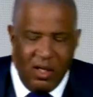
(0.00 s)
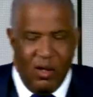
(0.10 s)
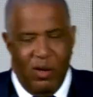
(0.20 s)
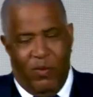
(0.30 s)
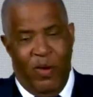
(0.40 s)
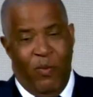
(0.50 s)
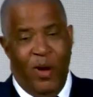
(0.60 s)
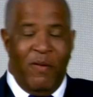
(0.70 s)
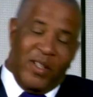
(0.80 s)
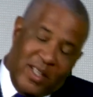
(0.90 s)
you know, if
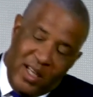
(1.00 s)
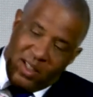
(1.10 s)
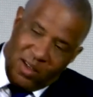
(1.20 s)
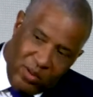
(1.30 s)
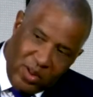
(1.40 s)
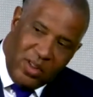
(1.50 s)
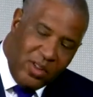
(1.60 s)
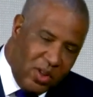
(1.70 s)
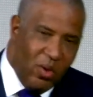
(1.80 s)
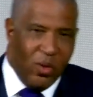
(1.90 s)
one of us had to go to the
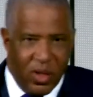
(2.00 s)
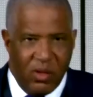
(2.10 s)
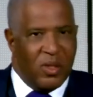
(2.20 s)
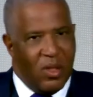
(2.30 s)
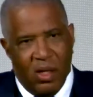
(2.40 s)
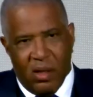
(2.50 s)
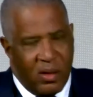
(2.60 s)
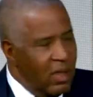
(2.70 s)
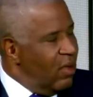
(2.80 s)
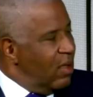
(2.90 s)
store, you saw,
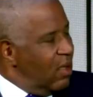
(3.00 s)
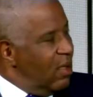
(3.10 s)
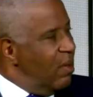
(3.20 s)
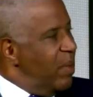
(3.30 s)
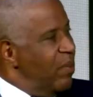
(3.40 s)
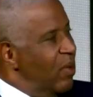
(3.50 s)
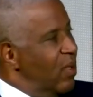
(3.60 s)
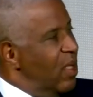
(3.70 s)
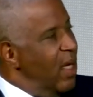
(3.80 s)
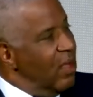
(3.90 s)
you know, the, the, people
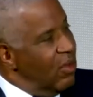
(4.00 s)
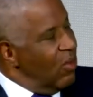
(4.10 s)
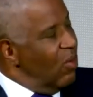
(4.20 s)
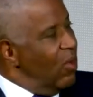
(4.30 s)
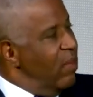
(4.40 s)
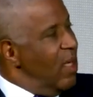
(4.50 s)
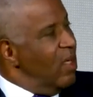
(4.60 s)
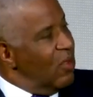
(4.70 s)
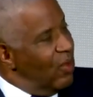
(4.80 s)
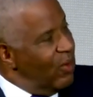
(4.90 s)
looking out the door and
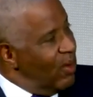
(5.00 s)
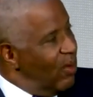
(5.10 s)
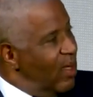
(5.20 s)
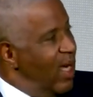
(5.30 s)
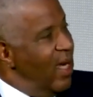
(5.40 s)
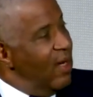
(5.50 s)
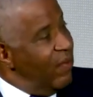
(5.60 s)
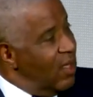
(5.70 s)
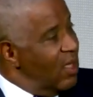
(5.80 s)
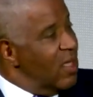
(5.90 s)
making sure you were okay, and if you